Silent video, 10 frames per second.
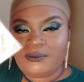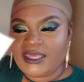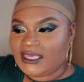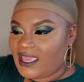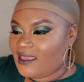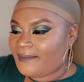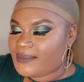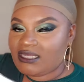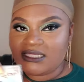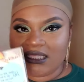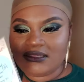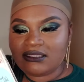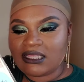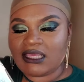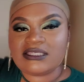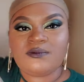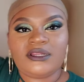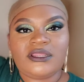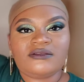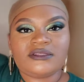wig cap, but it looks like it's one
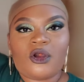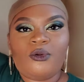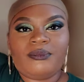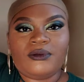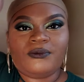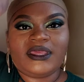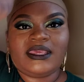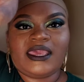of those open wig